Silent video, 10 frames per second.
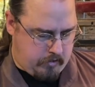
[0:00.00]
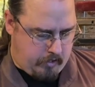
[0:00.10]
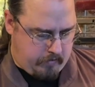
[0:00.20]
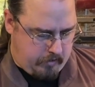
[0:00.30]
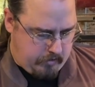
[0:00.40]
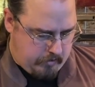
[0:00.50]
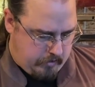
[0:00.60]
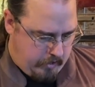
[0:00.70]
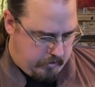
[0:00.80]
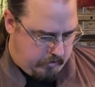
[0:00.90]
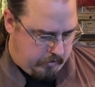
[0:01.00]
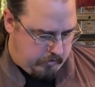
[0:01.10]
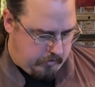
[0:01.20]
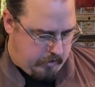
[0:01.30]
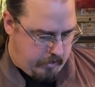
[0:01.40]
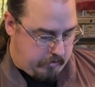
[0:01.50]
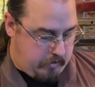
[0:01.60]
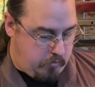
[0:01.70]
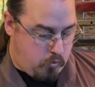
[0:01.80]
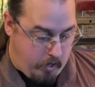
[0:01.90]
I think it's the
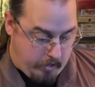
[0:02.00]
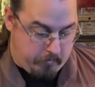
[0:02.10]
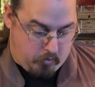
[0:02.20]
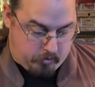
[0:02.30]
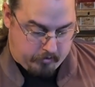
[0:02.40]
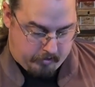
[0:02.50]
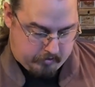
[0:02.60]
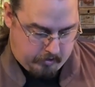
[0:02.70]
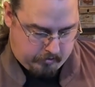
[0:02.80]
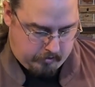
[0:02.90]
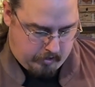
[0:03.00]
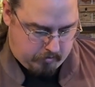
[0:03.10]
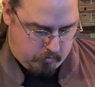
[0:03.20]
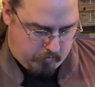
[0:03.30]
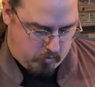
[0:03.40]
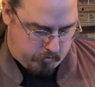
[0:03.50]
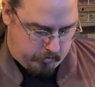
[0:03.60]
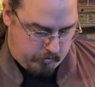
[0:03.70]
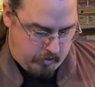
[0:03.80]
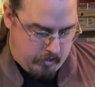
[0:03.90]
1891 model. Yes, the 1891
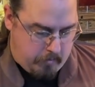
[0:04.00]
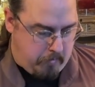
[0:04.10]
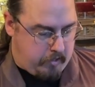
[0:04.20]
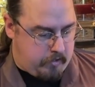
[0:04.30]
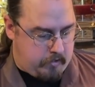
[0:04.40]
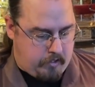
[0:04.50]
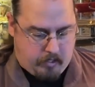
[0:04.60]
model made in the